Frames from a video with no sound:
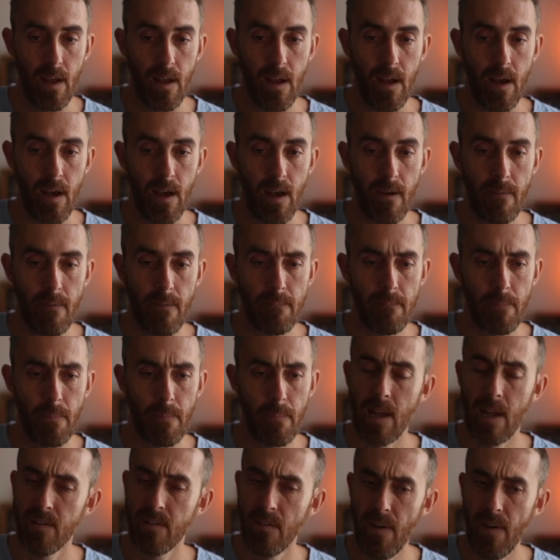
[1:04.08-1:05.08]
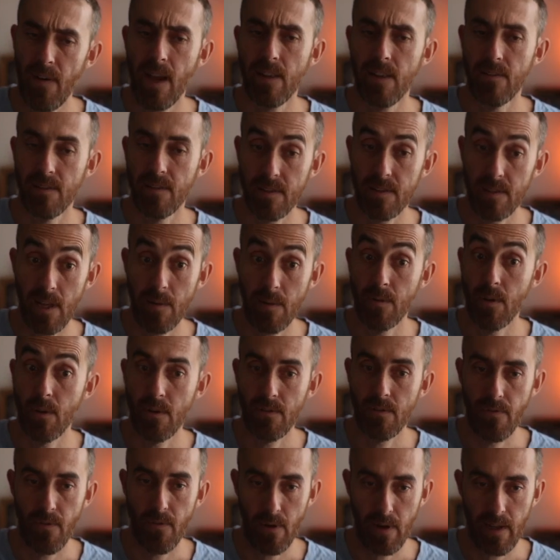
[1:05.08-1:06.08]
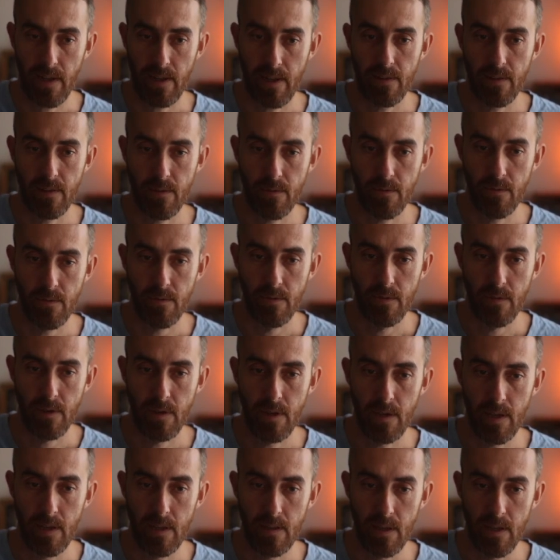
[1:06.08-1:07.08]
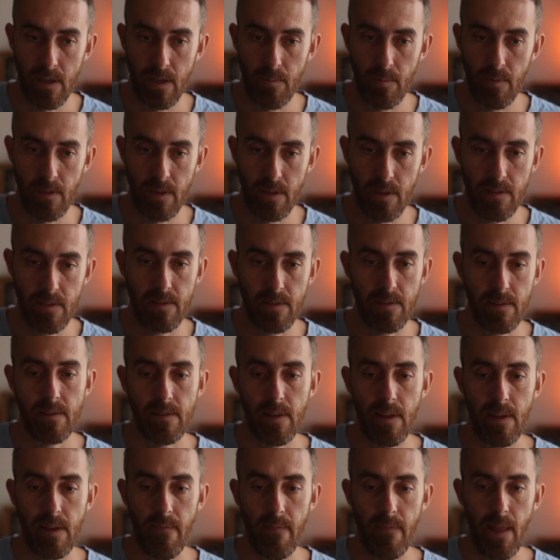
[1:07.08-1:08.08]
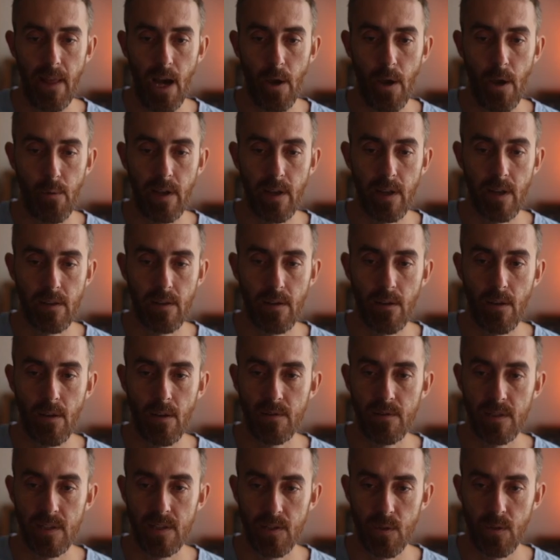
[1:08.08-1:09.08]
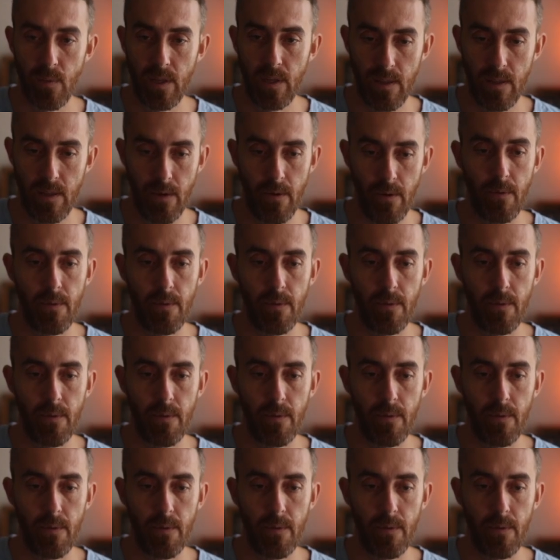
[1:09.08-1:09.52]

Um, as a final step, don't forget to enable it, and now you can close this window.